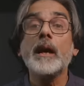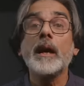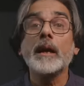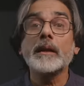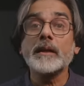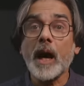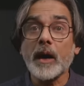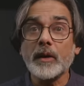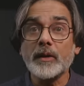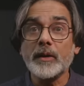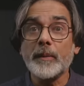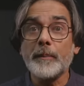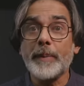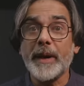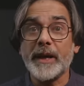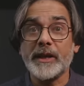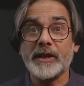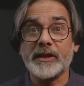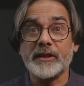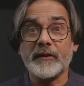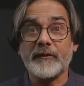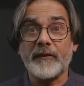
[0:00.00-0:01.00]
current
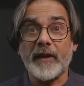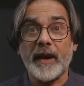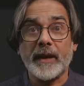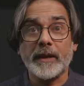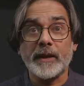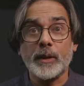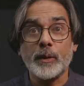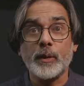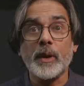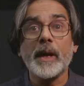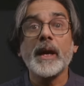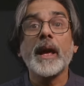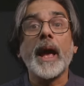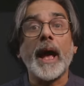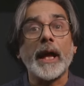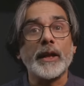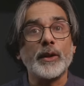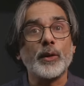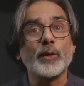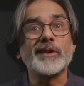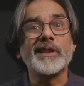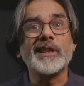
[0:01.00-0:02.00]
pension value,
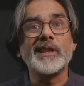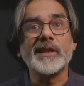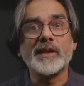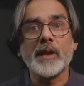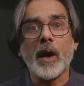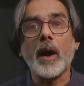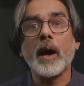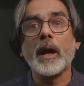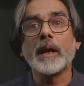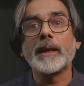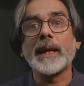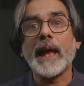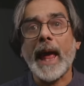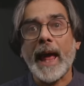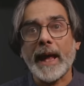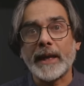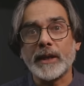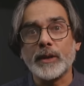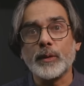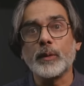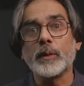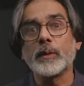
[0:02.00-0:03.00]
and your desired
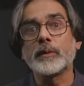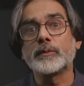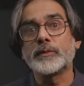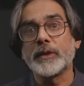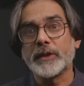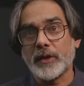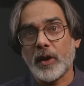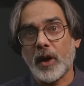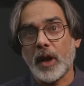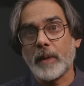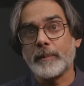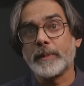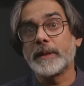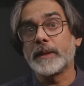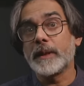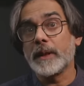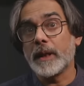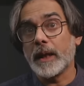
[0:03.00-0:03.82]
annual retirement